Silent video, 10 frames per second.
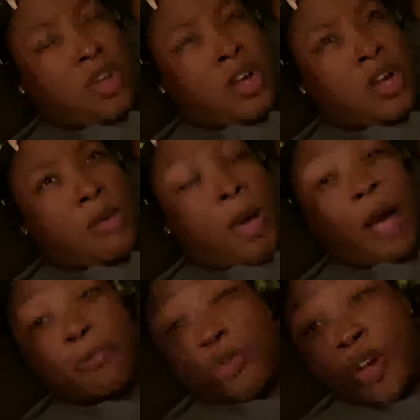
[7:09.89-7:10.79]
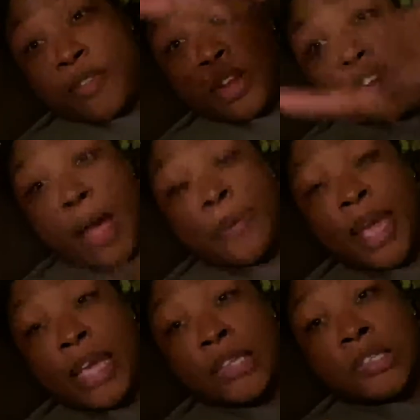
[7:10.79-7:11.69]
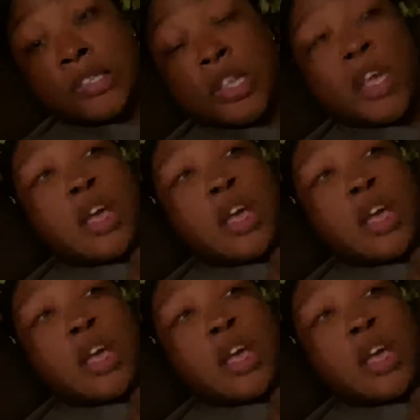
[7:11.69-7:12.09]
I'm craving crab cakes.